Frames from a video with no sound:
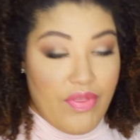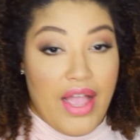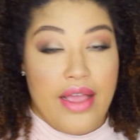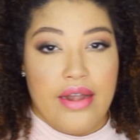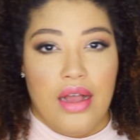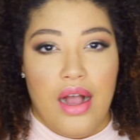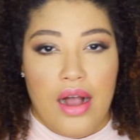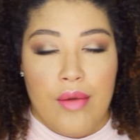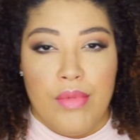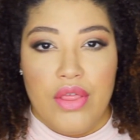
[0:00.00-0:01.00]
And then
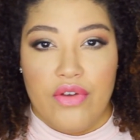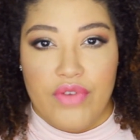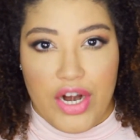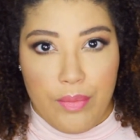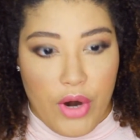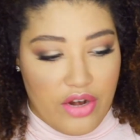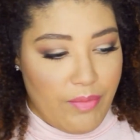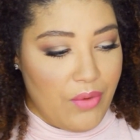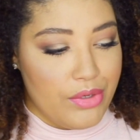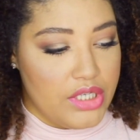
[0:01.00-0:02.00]
um, the final part
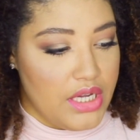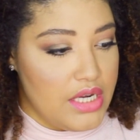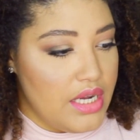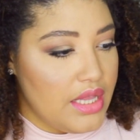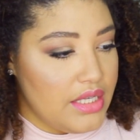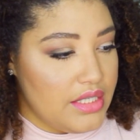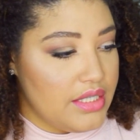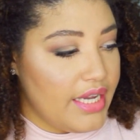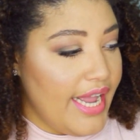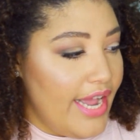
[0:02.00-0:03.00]
of my routine, this
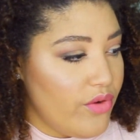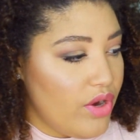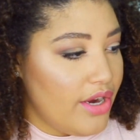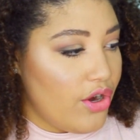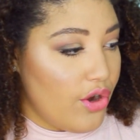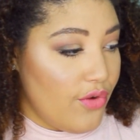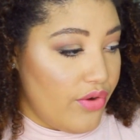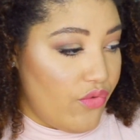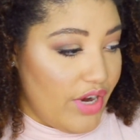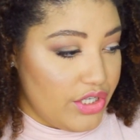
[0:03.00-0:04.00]
is the Kenra Curl
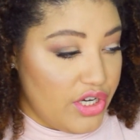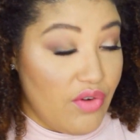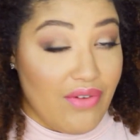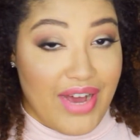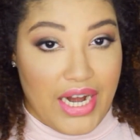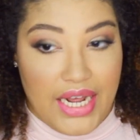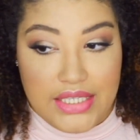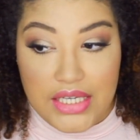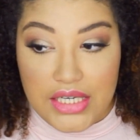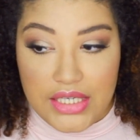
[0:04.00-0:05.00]
Refresher
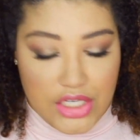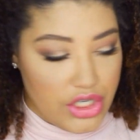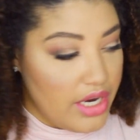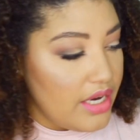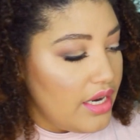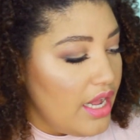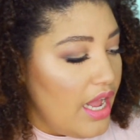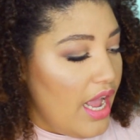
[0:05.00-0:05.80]
Revitalizing Conditioner.